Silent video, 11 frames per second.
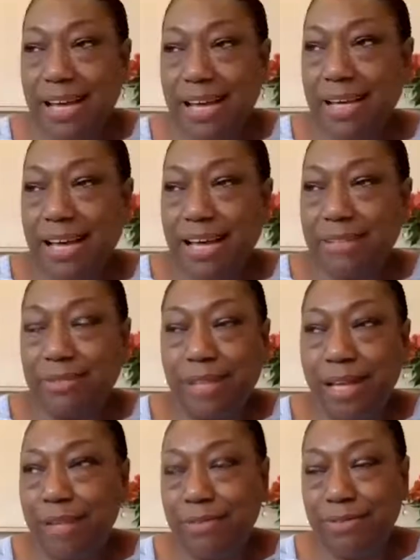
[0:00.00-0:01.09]
I
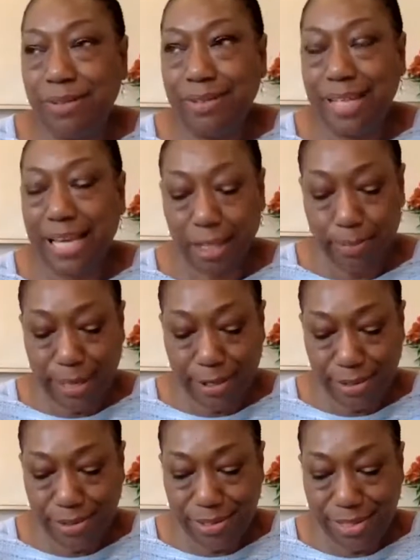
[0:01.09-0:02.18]
love Ella
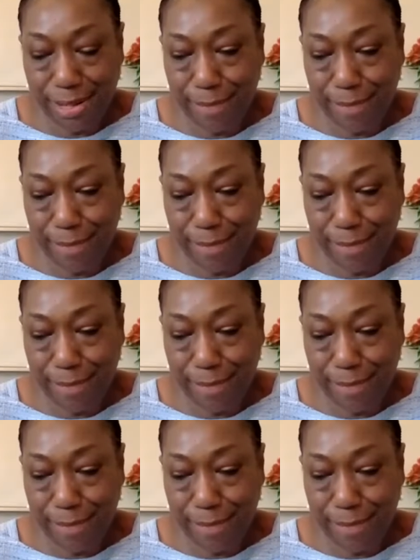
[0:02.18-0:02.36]
Baker's